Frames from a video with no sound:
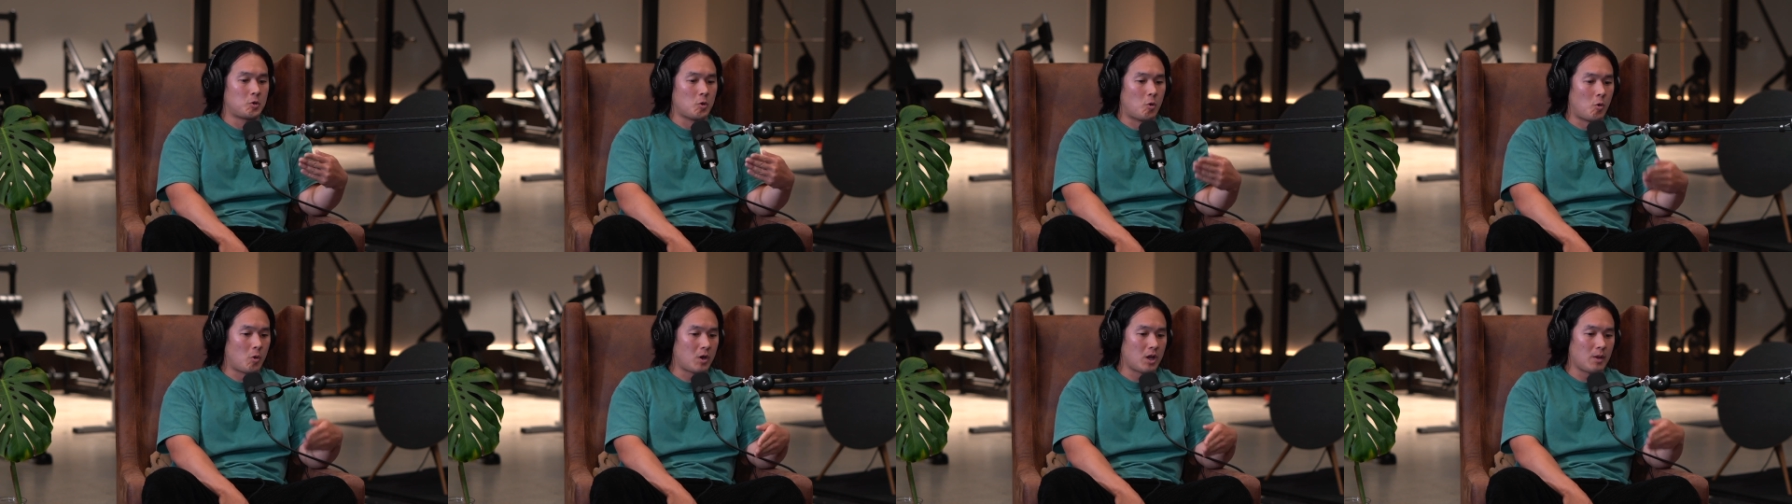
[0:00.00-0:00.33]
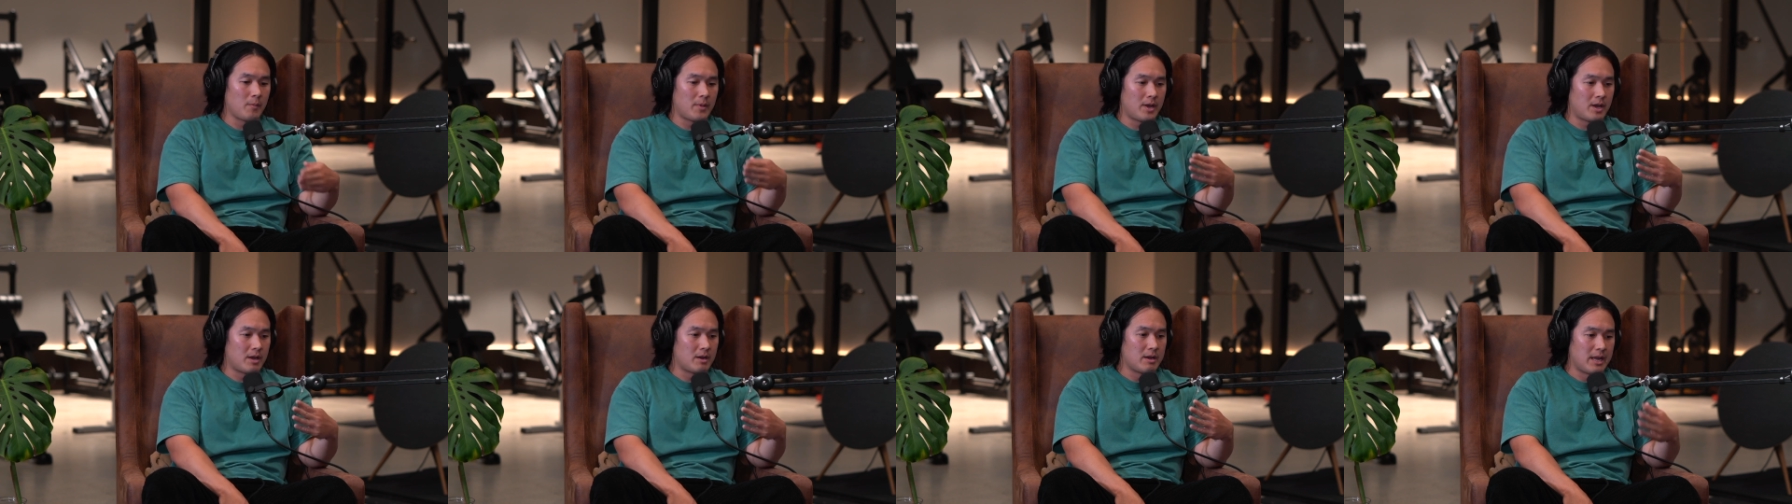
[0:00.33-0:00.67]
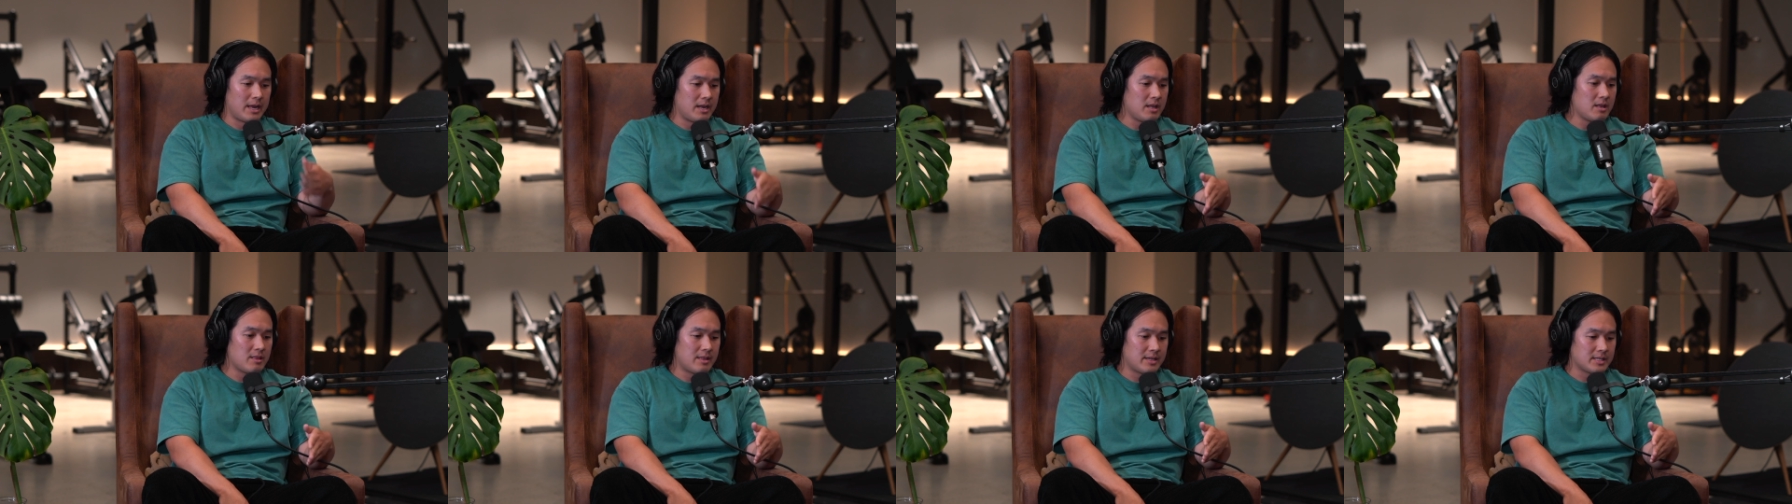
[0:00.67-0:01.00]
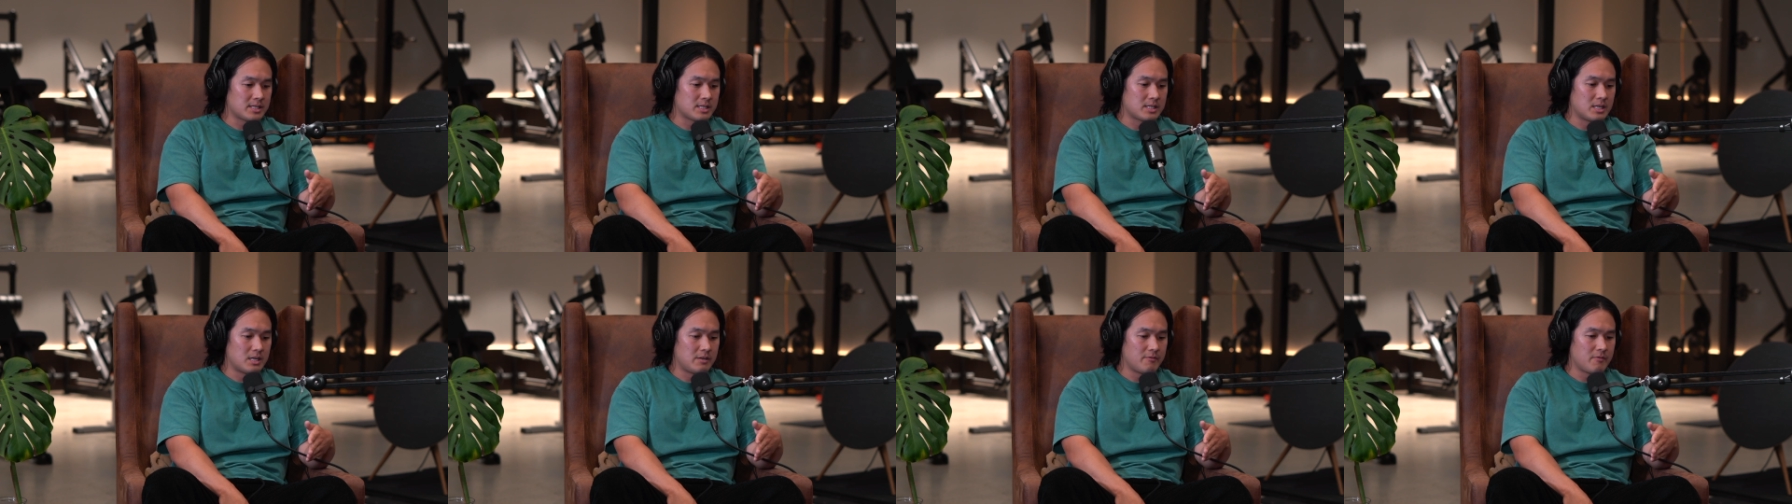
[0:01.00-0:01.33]
talking about any of
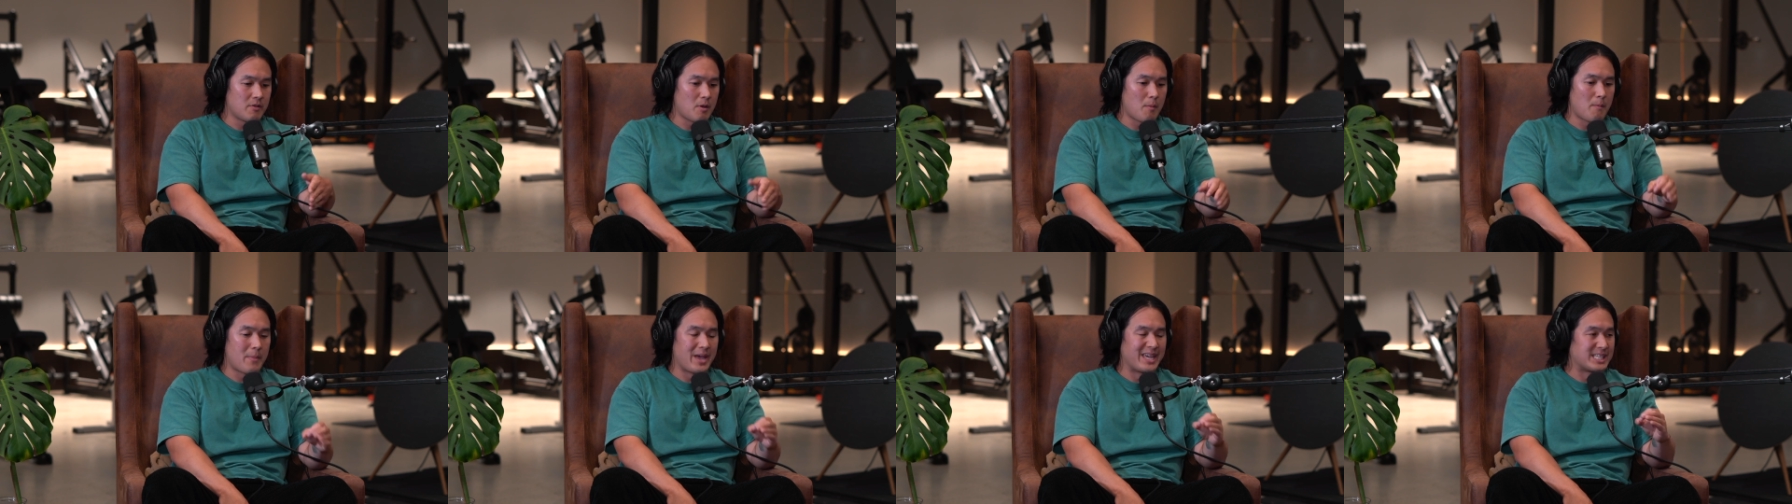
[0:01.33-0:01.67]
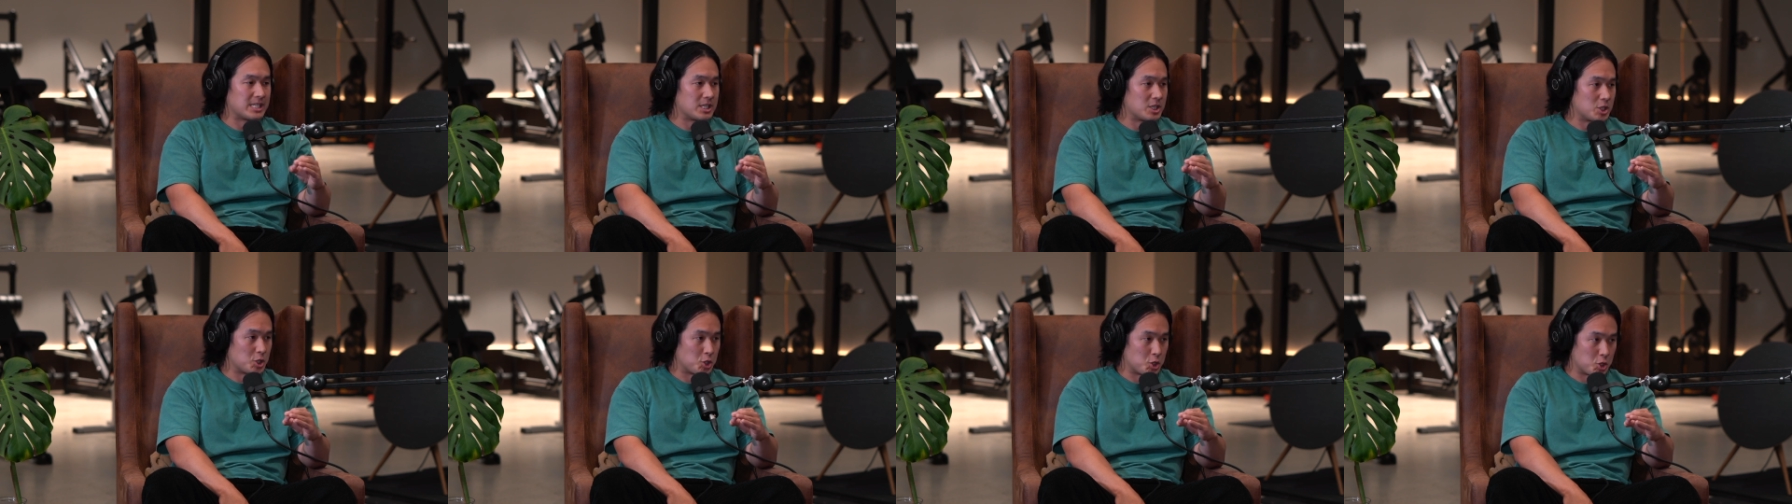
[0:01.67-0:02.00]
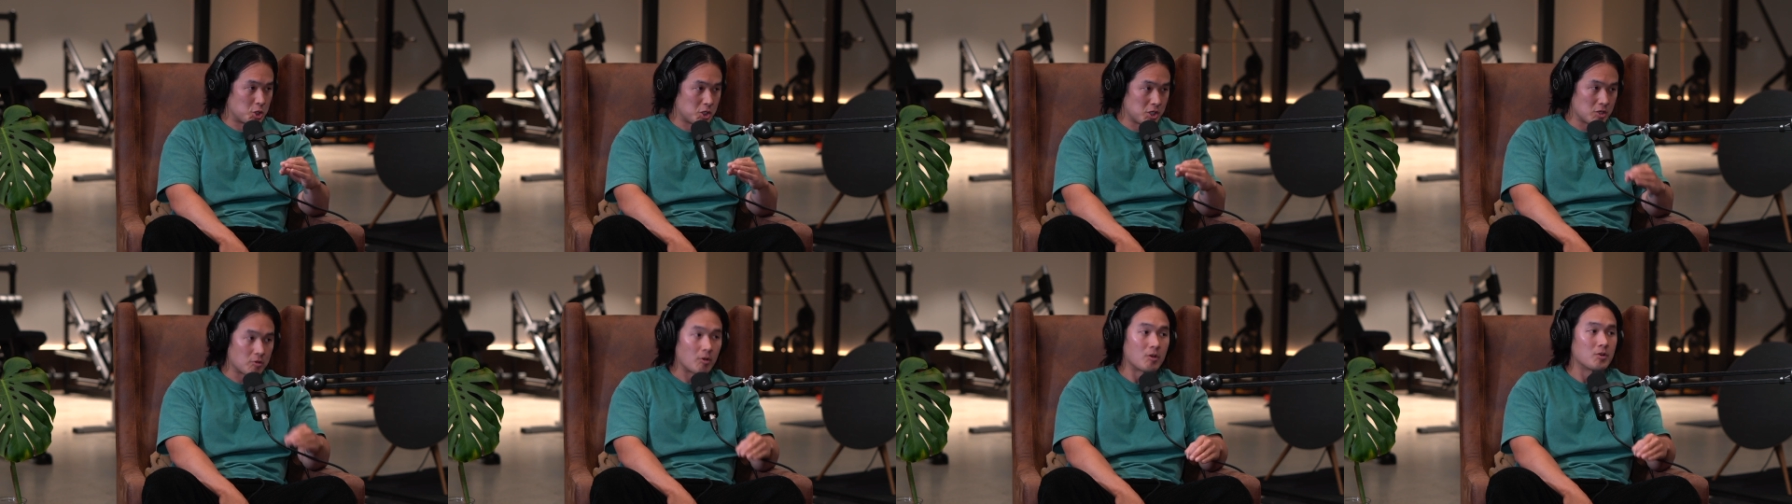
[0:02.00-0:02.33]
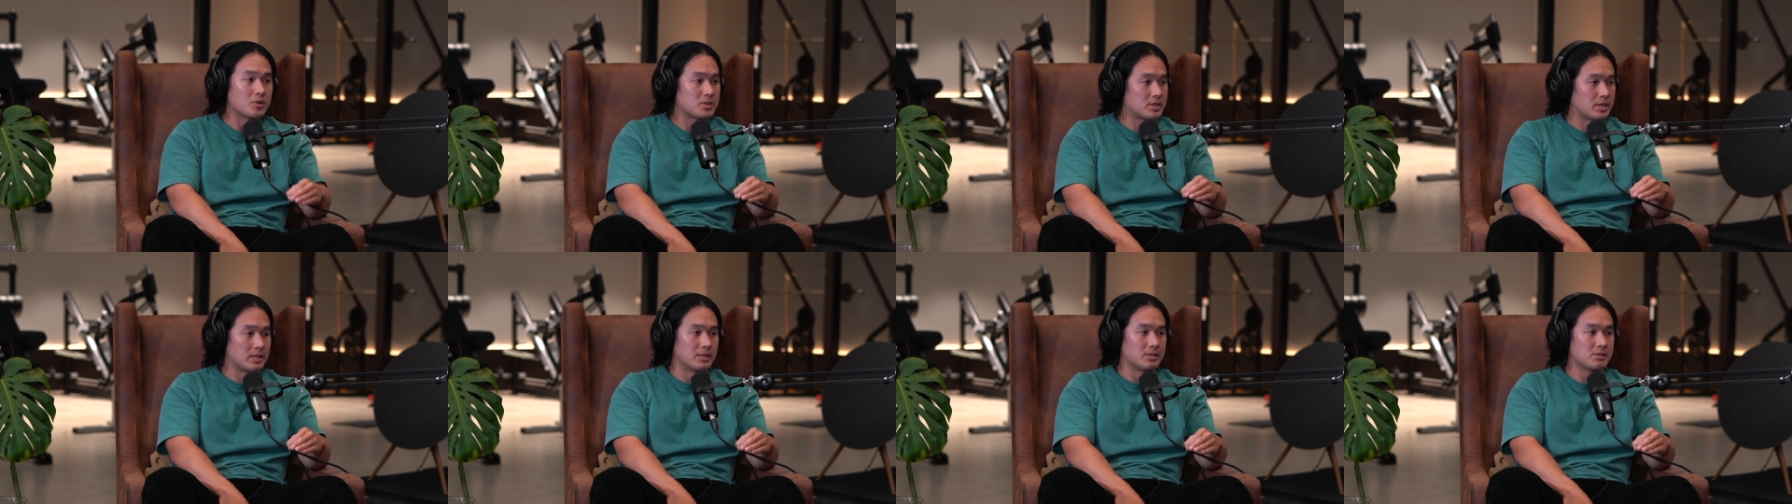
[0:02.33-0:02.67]
that stuff makes
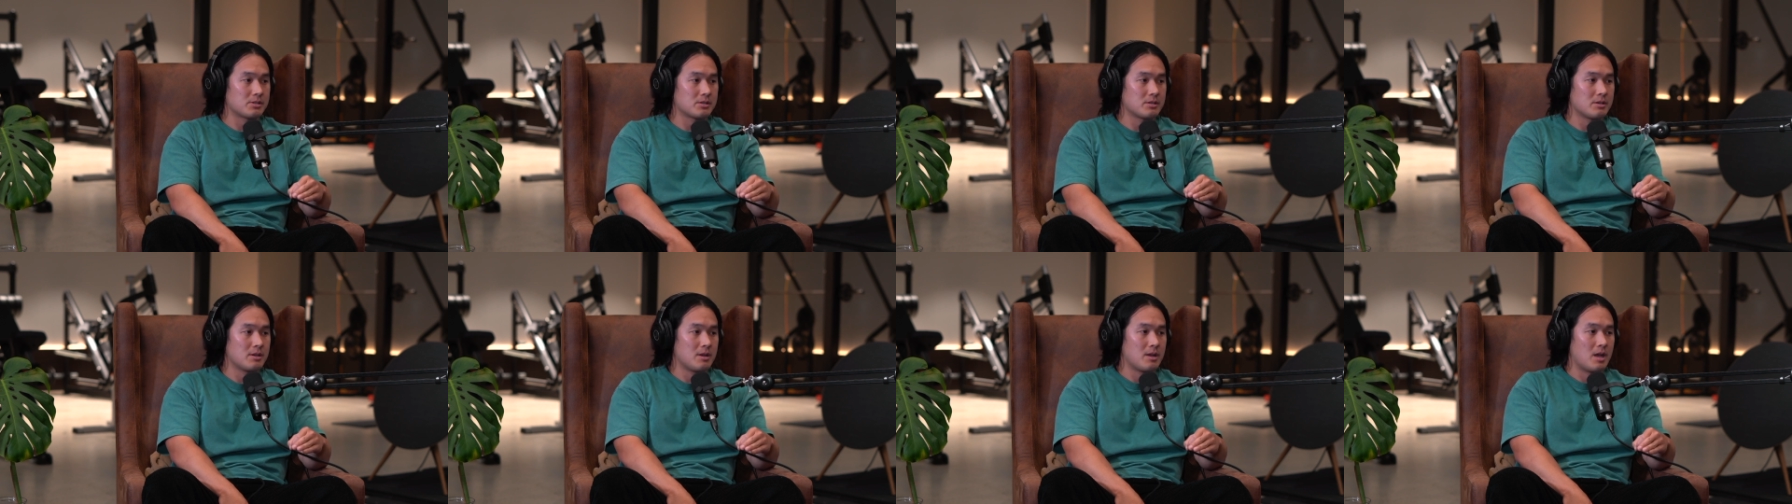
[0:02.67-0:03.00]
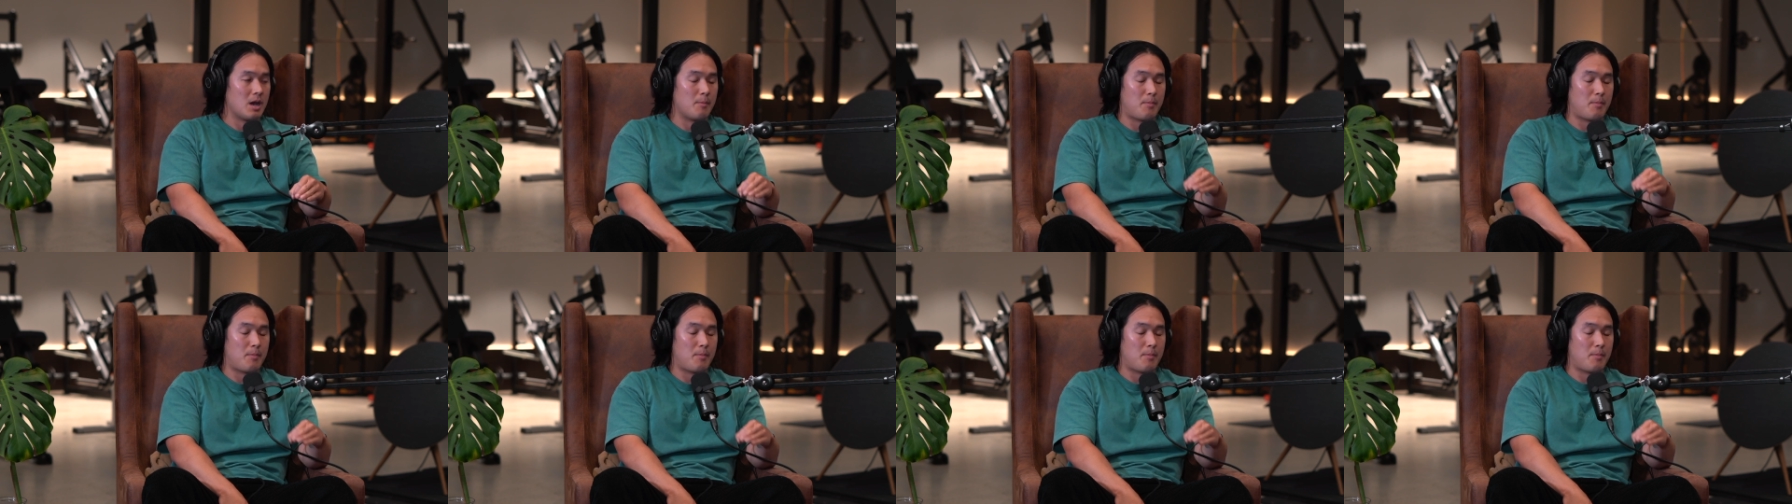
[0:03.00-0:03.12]
zero sense